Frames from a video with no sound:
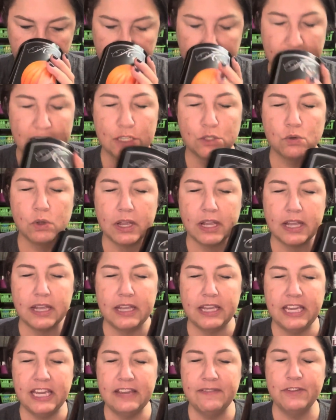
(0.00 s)
Because
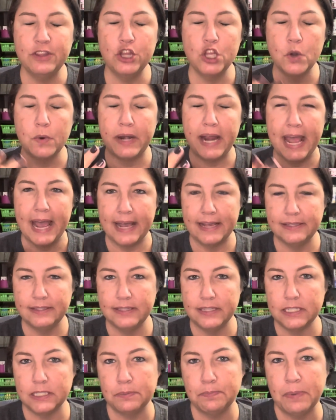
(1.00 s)
even though it has
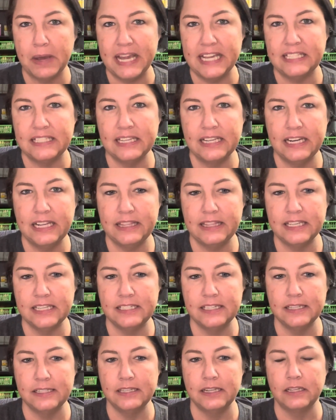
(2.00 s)
the spice in it, this
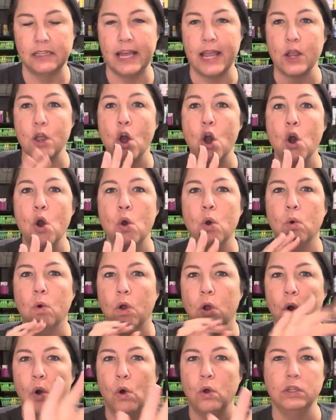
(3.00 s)
isn't like, oh,
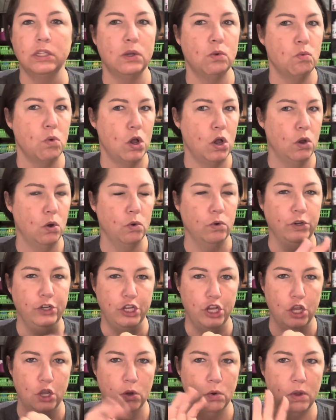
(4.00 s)
hold it. Whoa,
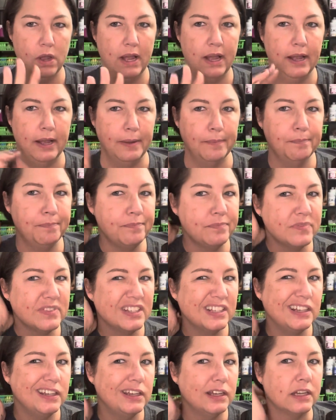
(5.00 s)
no.
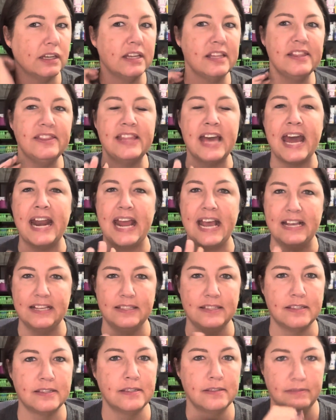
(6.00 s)
That
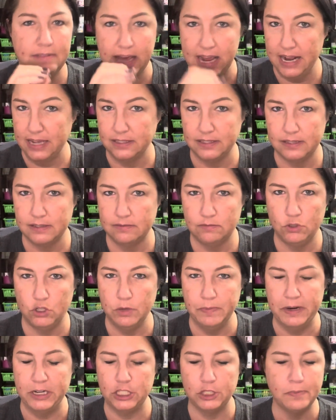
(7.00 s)
has too
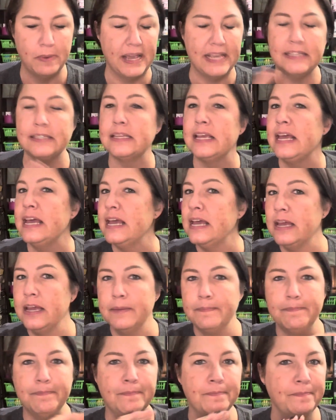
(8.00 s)
much spice.
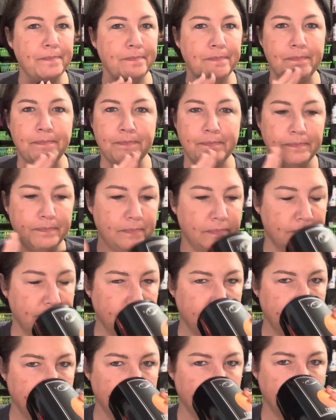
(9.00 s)
Mm-mm,
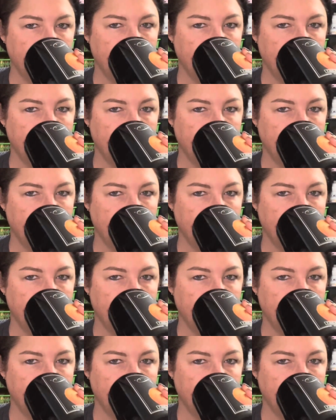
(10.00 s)
mm-mm.